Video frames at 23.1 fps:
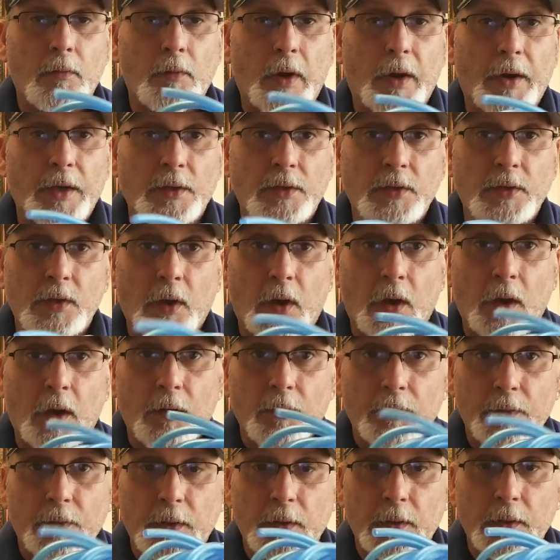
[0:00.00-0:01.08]
very
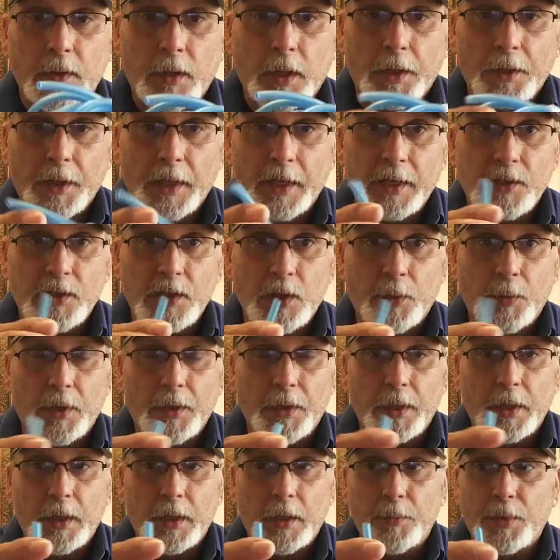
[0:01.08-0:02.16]
soft, unlike some
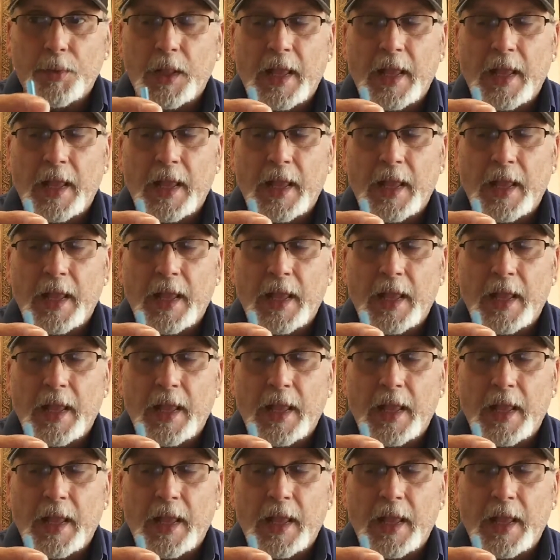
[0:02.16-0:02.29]
of the